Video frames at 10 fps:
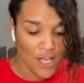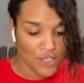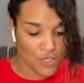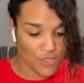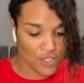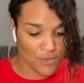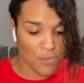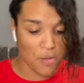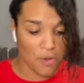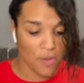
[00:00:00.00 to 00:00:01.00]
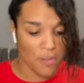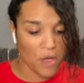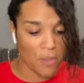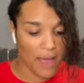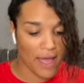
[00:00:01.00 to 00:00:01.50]
So let me
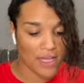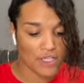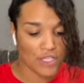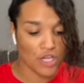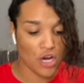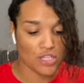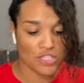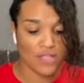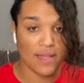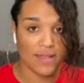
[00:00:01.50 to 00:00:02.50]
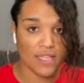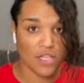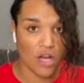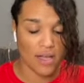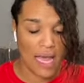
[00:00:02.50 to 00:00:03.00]
go back. She charged to let the
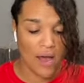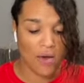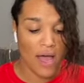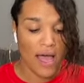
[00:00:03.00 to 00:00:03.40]
dog out.